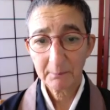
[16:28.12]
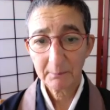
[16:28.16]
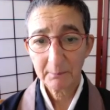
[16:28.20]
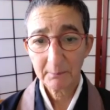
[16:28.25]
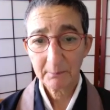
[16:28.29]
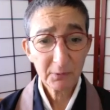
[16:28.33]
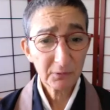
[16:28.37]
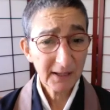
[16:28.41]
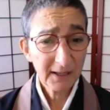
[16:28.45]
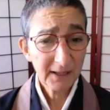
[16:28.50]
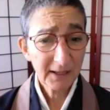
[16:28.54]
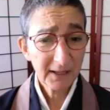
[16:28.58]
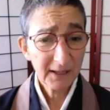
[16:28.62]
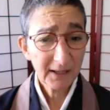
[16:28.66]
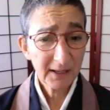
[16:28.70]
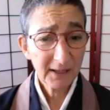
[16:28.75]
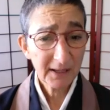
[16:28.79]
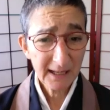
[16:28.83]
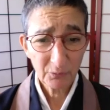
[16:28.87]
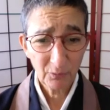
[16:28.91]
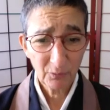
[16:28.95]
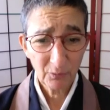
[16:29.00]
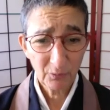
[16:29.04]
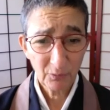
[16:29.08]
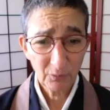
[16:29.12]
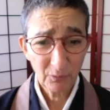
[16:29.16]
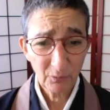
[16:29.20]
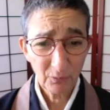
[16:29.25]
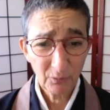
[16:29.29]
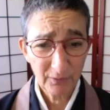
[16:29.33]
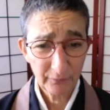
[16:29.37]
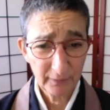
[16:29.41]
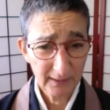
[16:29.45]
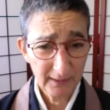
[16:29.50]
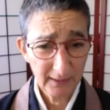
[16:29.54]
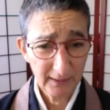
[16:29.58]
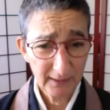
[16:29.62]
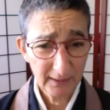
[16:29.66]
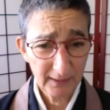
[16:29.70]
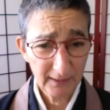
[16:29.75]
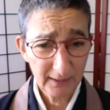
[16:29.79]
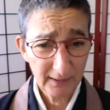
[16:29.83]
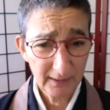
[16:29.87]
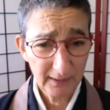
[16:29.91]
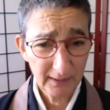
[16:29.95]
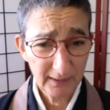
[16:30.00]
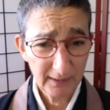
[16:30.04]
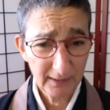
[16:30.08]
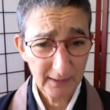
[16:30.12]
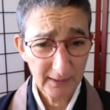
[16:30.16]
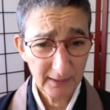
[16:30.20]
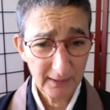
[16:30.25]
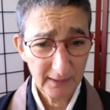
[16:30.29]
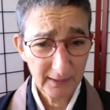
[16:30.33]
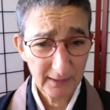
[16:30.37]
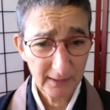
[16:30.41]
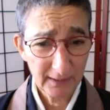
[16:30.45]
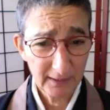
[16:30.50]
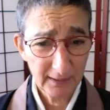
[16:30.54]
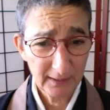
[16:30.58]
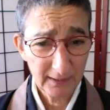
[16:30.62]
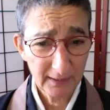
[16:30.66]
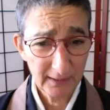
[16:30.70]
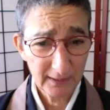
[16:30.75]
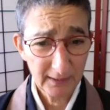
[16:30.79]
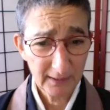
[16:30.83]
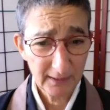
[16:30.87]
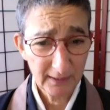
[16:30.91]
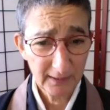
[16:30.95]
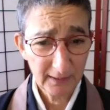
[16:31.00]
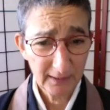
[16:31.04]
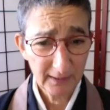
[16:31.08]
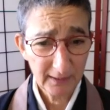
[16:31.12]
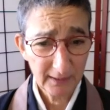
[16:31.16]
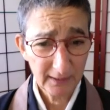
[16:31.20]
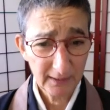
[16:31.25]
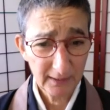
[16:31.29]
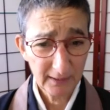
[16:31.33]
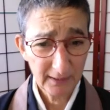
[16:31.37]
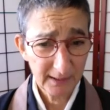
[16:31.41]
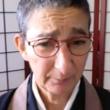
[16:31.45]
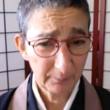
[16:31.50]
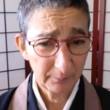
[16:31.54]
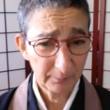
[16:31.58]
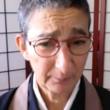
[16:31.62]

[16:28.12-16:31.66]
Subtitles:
People came and went freely at Berkeley Zen Center,